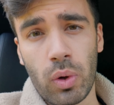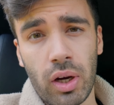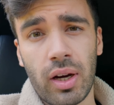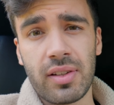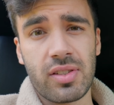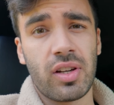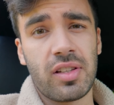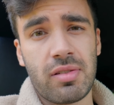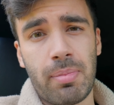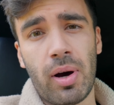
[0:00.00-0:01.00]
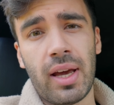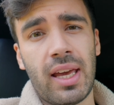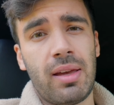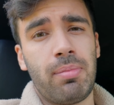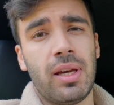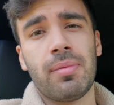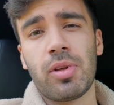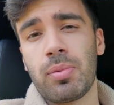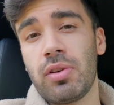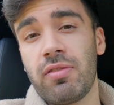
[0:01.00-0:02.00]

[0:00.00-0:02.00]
why I decided to buy a BMW